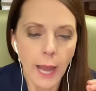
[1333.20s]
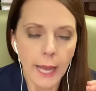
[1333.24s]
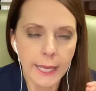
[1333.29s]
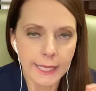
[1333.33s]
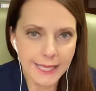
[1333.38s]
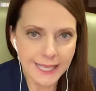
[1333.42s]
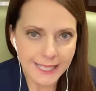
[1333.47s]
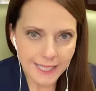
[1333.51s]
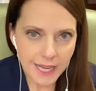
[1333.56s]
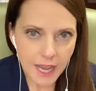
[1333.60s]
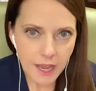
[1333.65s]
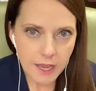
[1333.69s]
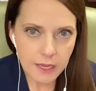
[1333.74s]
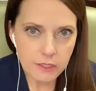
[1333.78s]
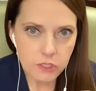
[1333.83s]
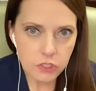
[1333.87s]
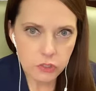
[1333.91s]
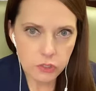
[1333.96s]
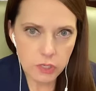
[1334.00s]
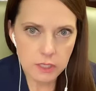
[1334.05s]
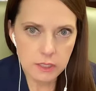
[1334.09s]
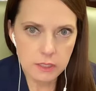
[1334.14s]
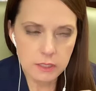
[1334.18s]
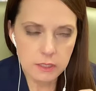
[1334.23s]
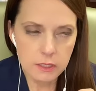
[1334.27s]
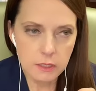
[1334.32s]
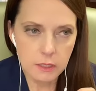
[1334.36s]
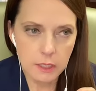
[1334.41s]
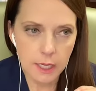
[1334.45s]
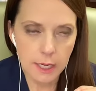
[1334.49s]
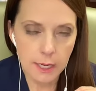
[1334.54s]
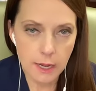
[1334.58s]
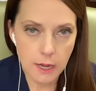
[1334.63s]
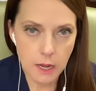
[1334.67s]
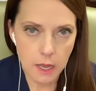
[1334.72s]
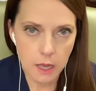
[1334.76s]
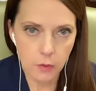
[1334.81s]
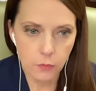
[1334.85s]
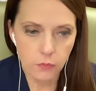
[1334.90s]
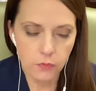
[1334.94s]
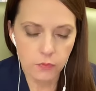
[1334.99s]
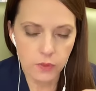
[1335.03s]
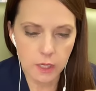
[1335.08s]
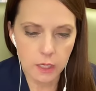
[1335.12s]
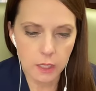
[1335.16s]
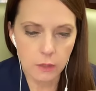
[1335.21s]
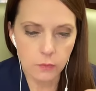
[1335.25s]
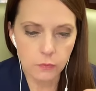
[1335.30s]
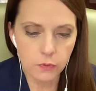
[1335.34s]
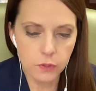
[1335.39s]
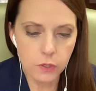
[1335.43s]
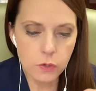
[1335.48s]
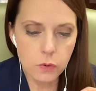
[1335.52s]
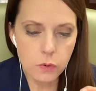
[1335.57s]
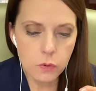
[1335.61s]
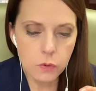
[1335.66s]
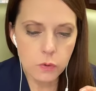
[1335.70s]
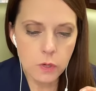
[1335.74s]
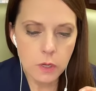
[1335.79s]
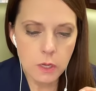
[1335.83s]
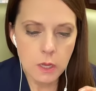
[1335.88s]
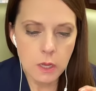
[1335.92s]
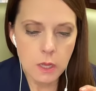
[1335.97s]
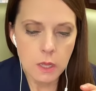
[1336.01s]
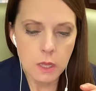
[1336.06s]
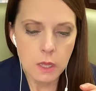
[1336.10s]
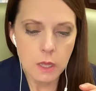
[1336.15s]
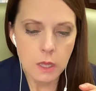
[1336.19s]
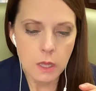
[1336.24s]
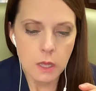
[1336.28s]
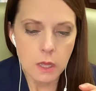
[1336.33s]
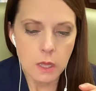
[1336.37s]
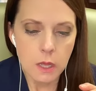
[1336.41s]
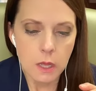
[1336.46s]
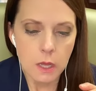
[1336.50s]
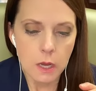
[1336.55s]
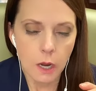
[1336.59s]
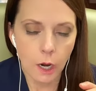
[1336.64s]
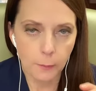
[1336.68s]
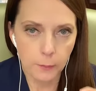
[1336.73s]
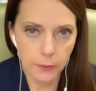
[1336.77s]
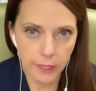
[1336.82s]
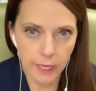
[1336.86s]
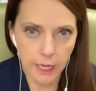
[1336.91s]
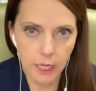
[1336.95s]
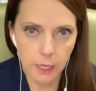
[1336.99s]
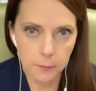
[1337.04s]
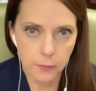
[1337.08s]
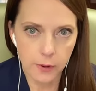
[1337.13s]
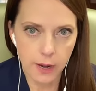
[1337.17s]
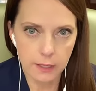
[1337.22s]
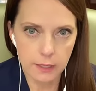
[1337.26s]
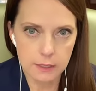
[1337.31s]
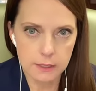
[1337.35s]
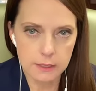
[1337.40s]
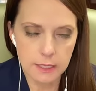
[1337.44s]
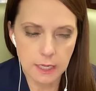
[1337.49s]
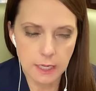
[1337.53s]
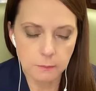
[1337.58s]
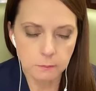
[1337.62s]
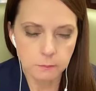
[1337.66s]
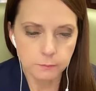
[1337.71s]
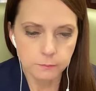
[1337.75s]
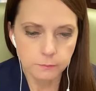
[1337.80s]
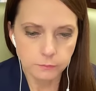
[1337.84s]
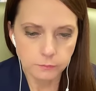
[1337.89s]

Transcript: I cannot stress enough that if you are planning a pregnancy,